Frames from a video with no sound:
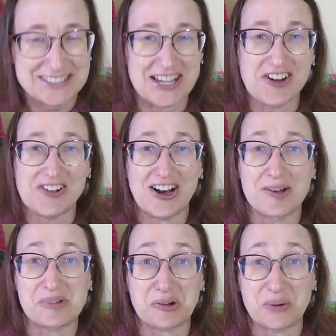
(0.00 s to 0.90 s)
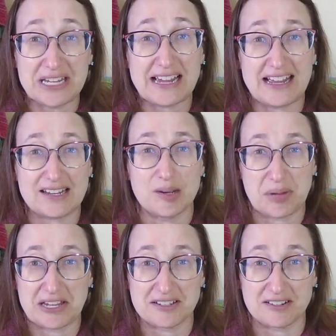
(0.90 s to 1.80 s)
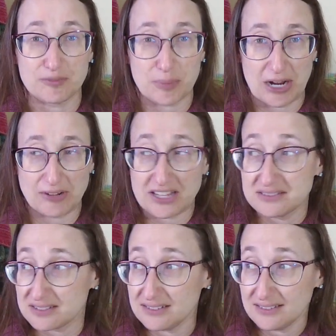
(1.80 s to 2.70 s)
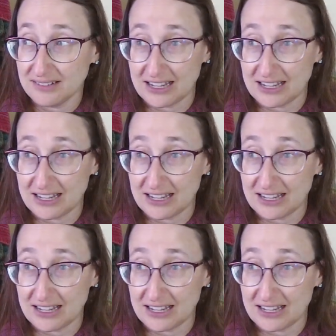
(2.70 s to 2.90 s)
So we ate a pan of brownies in the